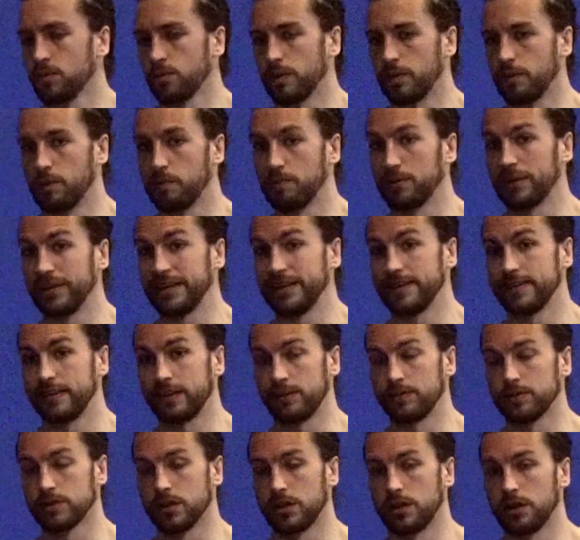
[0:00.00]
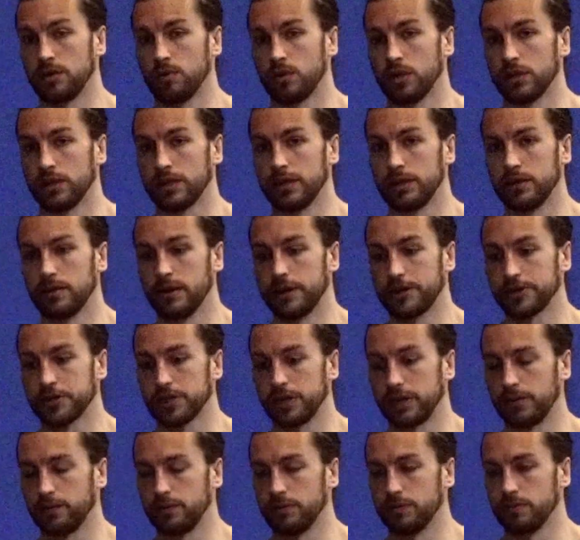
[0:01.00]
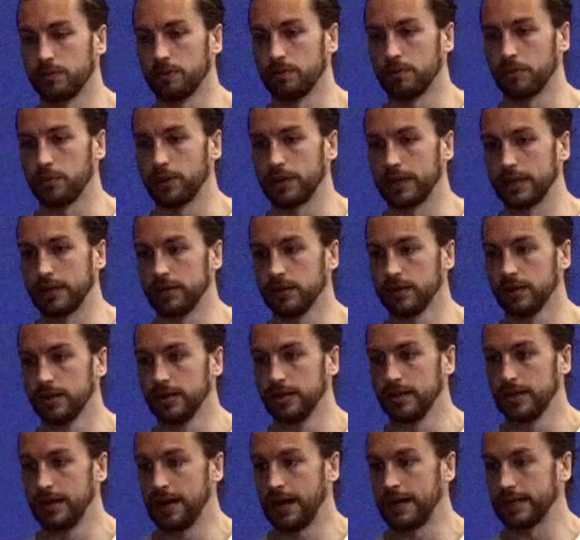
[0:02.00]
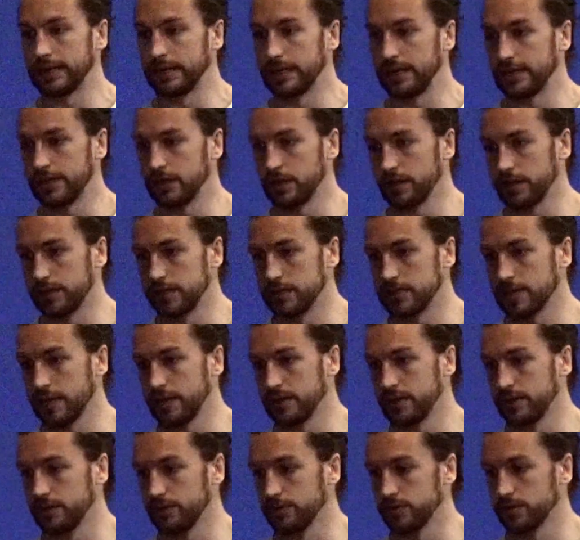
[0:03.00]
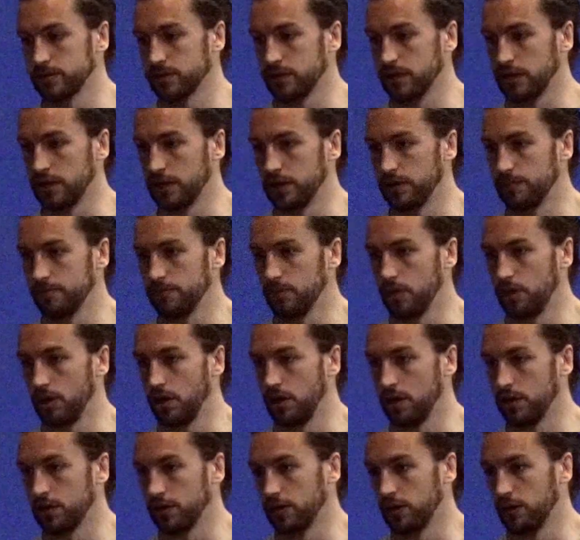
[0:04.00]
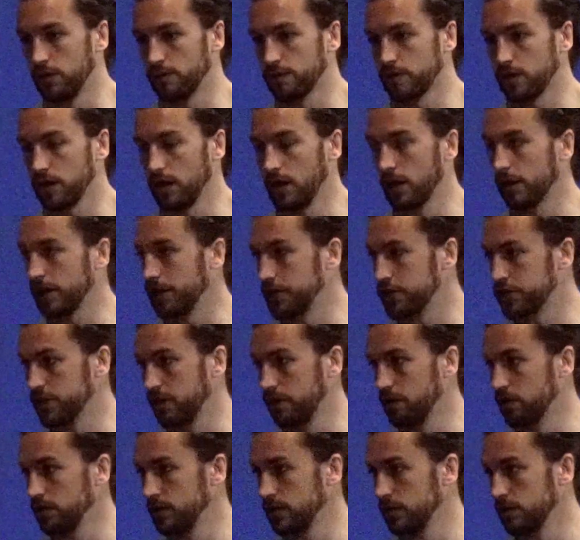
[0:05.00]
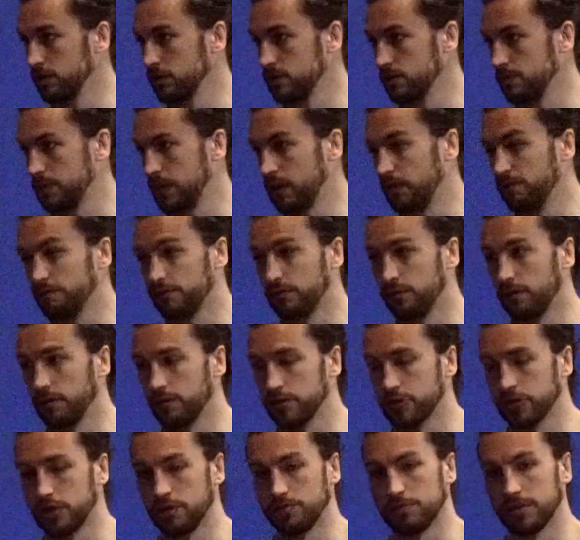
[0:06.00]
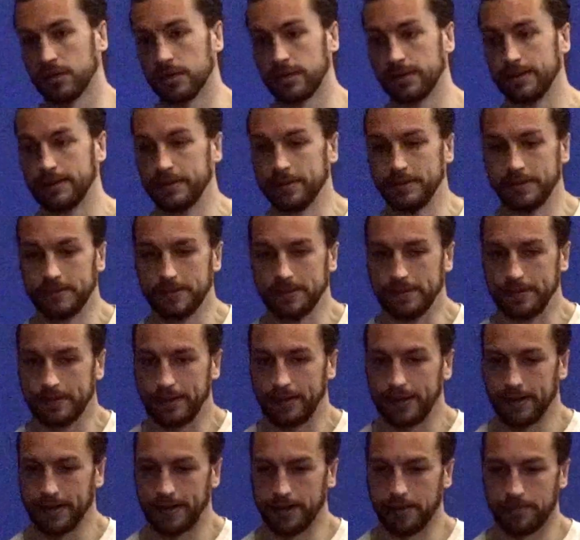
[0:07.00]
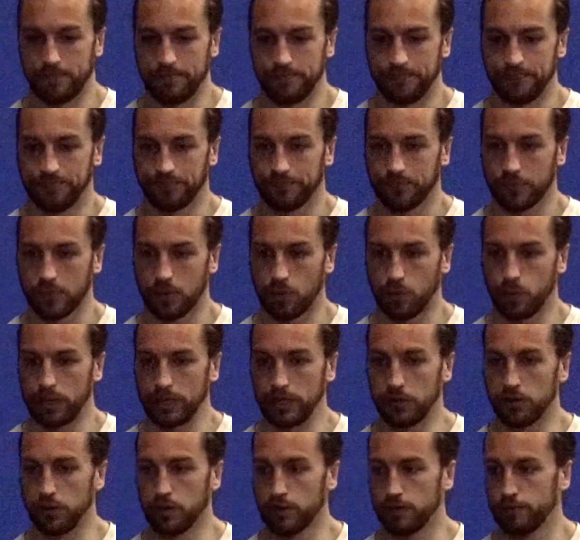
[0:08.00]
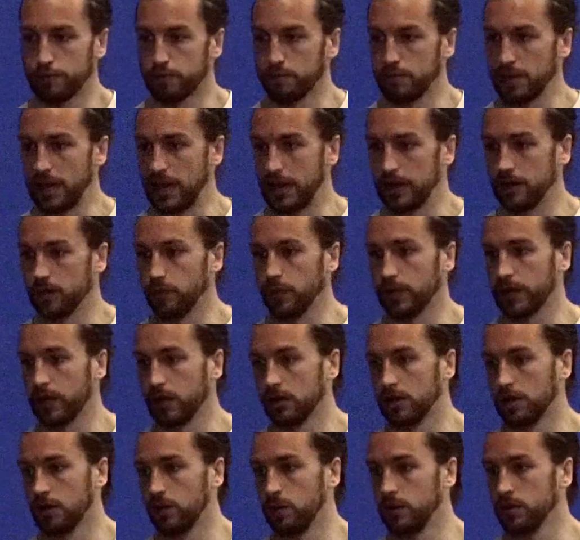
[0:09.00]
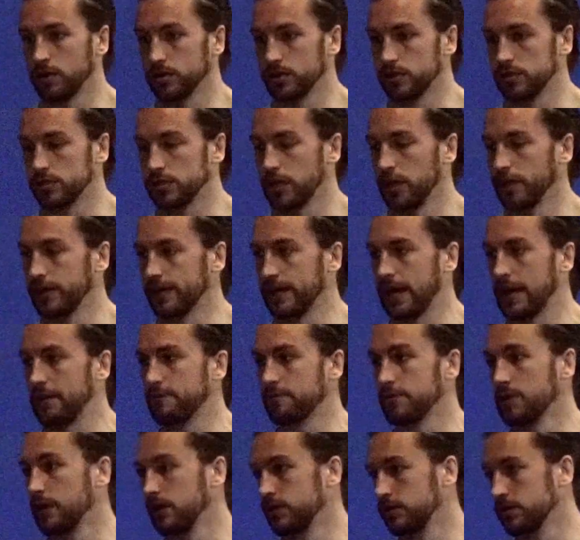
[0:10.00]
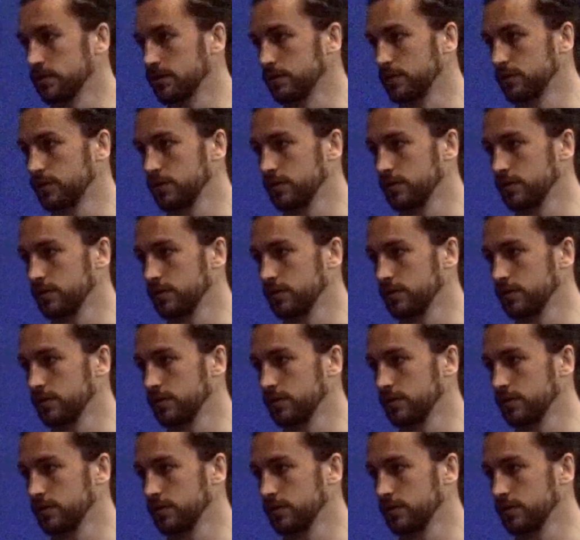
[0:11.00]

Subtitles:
we were pleased it was only 1-0 actually when we went in. And like you said, it was you know, off Clarkie's shoulder. It was a bit unfortunate, but we knew from there that we could go on and turn the game around,